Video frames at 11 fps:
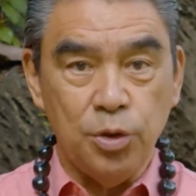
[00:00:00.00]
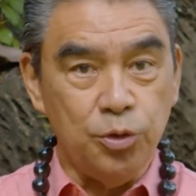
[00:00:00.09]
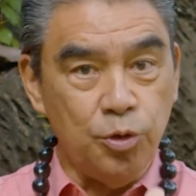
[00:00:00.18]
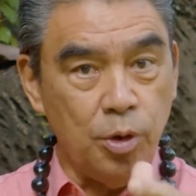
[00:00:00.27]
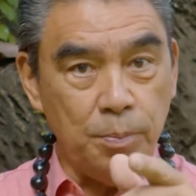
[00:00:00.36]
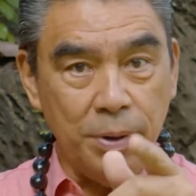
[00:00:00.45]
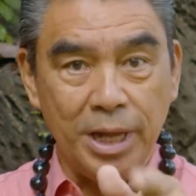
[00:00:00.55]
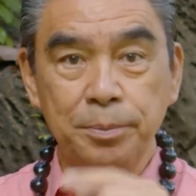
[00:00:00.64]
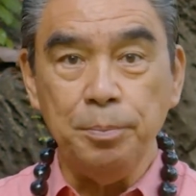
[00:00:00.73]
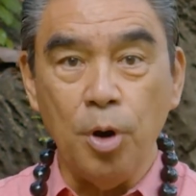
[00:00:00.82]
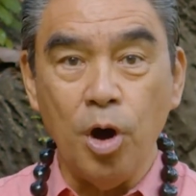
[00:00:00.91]
You're a
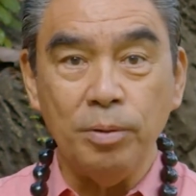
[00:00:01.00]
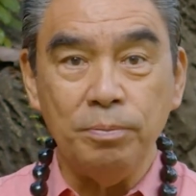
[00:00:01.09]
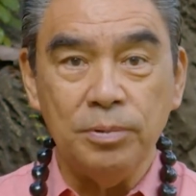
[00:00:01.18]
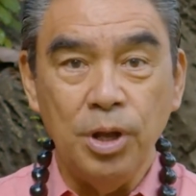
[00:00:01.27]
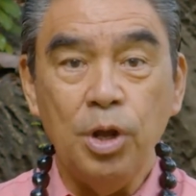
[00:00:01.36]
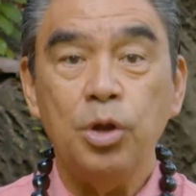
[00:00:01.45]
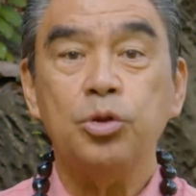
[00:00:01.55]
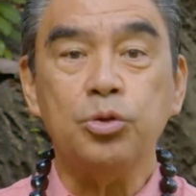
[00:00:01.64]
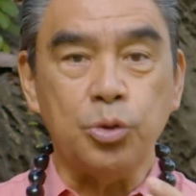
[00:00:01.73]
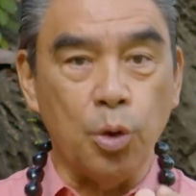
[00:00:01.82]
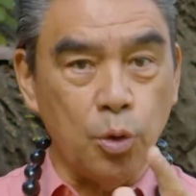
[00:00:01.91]
blood-bought,
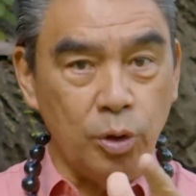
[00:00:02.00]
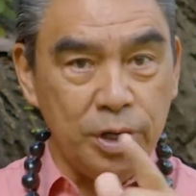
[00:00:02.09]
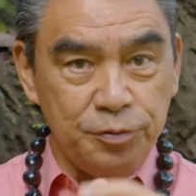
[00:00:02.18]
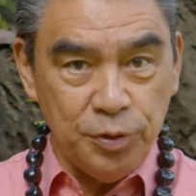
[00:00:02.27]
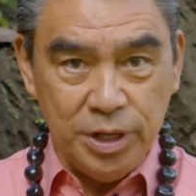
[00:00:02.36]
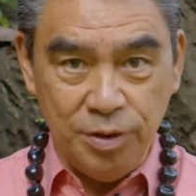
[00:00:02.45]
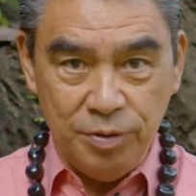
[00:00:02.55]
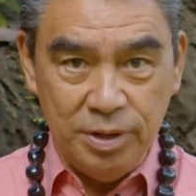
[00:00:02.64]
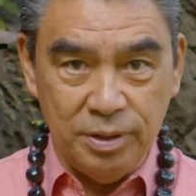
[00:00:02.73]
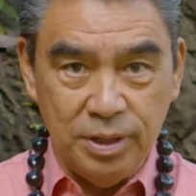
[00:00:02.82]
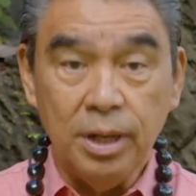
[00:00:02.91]
totally
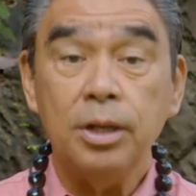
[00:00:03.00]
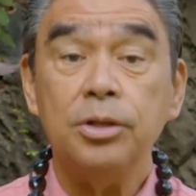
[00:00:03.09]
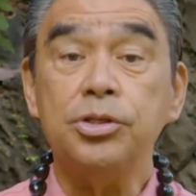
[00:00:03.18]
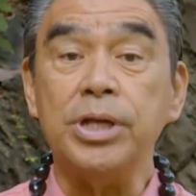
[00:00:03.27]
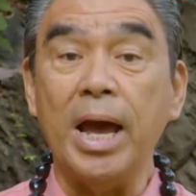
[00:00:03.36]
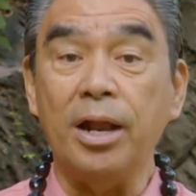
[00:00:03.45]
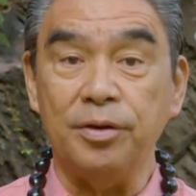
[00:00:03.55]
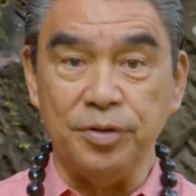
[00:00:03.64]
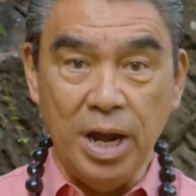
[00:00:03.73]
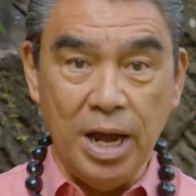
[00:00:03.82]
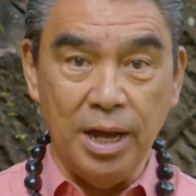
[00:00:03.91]
forgiven child
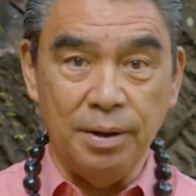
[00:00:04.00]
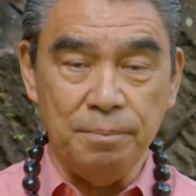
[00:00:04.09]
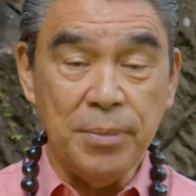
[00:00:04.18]
of God.